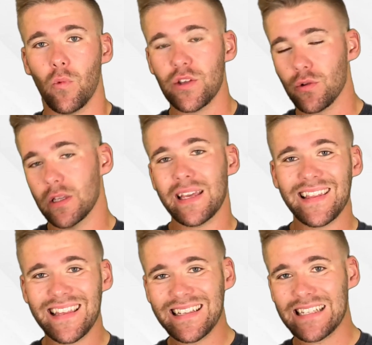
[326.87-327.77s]
When you're looking at
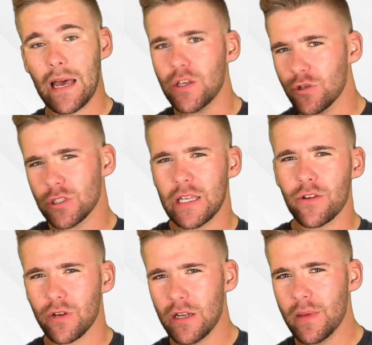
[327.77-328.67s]
the exam, usually
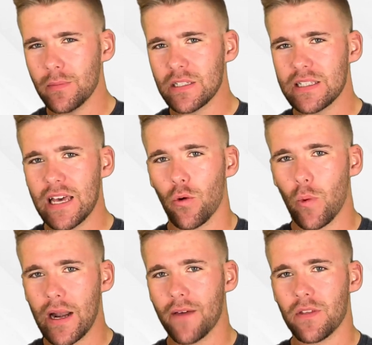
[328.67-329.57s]
you're going to be able to tell
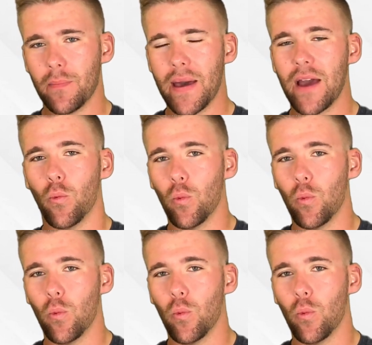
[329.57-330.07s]
right off the bat